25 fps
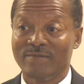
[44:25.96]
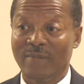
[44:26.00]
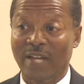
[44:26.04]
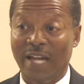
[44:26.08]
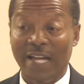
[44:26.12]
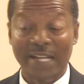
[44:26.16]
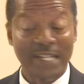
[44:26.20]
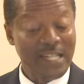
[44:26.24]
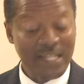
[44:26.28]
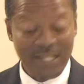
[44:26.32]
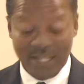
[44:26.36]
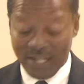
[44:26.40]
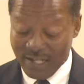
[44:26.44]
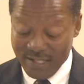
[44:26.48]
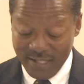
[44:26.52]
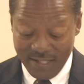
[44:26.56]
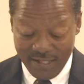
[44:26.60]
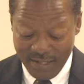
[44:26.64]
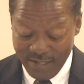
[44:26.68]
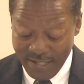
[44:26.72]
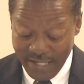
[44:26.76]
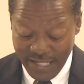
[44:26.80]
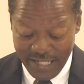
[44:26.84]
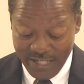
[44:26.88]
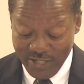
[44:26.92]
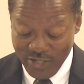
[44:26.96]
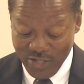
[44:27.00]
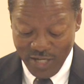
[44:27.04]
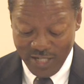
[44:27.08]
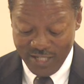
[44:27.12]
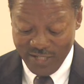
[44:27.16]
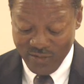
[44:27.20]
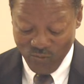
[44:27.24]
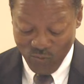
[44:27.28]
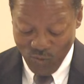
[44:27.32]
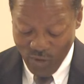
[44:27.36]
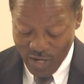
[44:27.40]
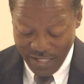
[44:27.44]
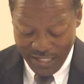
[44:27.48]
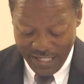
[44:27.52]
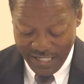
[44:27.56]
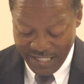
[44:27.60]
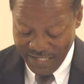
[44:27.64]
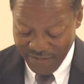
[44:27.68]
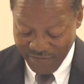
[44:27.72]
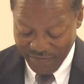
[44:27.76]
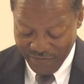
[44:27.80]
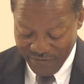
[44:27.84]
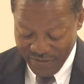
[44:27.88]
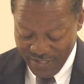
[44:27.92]
And he doesn't need just one
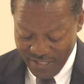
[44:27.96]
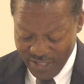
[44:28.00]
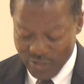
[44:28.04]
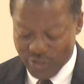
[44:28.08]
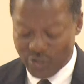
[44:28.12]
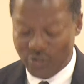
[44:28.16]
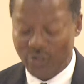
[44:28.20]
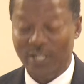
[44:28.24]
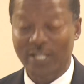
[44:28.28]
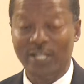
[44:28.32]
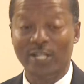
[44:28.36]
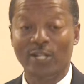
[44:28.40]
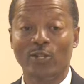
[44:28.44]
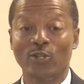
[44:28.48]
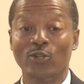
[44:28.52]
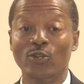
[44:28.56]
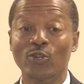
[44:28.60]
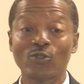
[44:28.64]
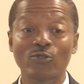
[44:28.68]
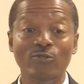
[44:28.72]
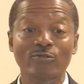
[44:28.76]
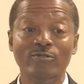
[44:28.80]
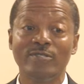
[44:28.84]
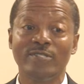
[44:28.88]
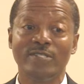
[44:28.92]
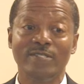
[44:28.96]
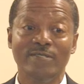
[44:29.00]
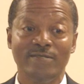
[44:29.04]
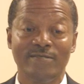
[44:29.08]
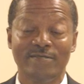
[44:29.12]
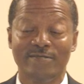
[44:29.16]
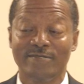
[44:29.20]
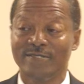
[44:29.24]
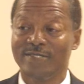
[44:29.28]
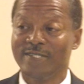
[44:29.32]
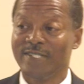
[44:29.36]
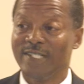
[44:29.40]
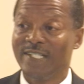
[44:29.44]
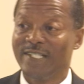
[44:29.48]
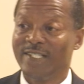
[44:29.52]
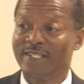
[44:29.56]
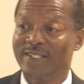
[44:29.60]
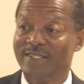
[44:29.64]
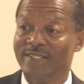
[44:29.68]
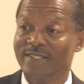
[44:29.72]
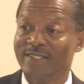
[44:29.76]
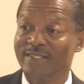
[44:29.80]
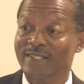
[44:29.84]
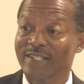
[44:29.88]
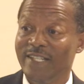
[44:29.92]
individual alone,
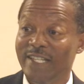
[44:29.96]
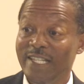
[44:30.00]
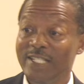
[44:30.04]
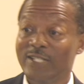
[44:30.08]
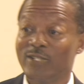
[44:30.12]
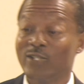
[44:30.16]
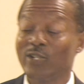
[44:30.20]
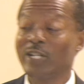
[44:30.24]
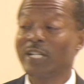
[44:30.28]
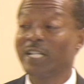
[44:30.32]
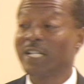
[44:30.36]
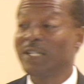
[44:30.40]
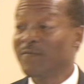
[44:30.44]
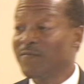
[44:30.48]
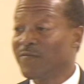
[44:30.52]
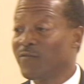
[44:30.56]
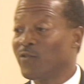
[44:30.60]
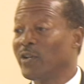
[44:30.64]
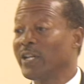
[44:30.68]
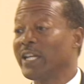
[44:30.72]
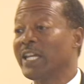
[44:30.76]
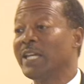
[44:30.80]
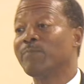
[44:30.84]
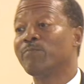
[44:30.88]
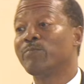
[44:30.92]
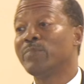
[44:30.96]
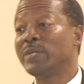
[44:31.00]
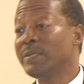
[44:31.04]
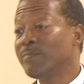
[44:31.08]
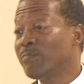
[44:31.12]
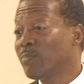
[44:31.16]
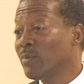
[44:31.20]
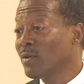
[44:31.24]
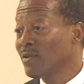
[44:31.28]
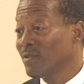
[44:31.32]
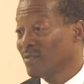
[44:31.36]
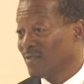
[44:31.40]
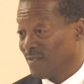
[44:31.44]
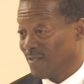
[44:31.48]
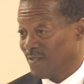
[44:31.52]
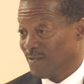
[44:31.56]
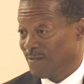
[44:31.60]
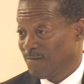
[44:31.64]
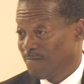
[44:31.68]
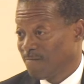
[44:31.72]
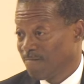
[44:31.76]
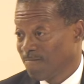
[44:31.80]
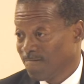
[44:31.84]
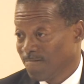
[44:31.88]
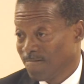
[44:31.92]
he's looking for a people
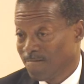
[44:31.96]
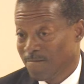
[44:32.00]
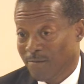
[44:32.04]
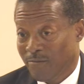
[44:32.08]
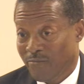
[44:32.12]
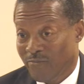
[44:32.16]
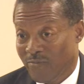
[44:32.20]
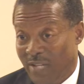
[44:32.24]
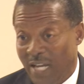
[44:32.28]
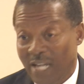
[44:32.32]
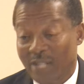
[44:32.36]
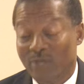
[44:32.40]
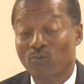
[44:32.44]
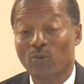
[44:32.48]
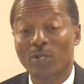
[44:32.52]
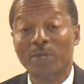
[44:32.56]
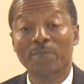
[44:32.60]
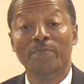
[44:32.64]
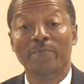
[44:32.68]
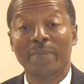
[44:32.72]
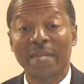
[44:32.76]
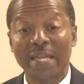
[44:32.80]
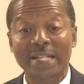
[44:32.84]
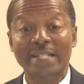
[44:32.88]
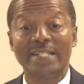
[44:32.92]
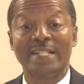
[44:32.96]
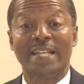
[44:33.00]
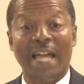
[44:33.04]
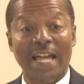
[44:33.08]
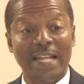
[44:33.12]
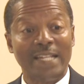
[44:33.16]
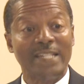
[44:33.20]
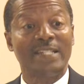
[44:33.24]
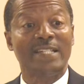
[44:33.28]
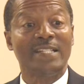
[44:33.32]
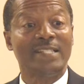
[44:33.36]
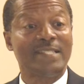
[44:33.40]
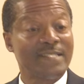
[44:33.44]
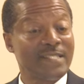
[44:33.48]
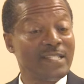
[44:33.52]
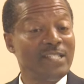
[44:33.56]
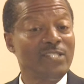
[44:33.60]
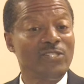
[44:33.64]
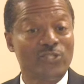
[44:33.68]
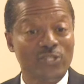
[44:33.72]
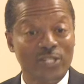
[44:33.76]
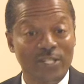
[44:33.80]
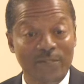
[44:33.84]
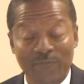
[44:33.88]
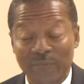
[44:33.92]
that will make that
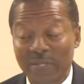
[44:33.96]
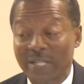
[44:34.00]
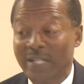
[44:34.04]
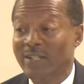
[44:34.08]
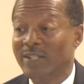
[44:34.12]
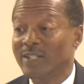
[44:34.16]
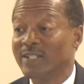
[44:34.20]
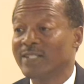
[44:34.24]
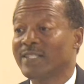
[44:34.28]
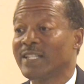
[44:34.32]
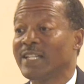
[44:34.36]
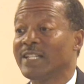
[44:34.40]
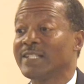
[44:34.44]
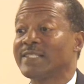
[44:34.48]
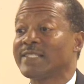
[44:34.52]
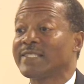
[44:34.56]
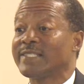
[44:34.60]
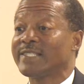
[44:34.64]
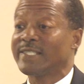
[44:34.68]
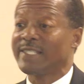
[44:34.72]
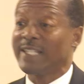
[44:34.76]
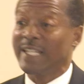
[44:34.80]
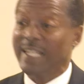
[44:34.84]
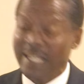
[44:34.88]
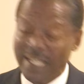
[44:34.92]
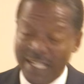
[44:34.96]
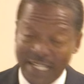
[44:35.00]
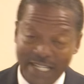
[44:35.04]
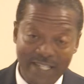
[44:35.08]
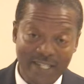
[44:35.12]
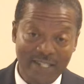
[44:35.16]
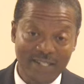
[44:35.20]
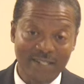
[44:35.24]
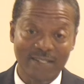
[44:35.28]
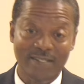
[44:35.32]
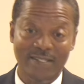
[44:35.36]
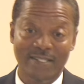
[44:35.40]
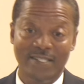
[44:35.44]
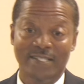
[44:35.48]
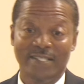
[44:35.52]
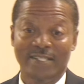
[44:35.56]
decision because his seal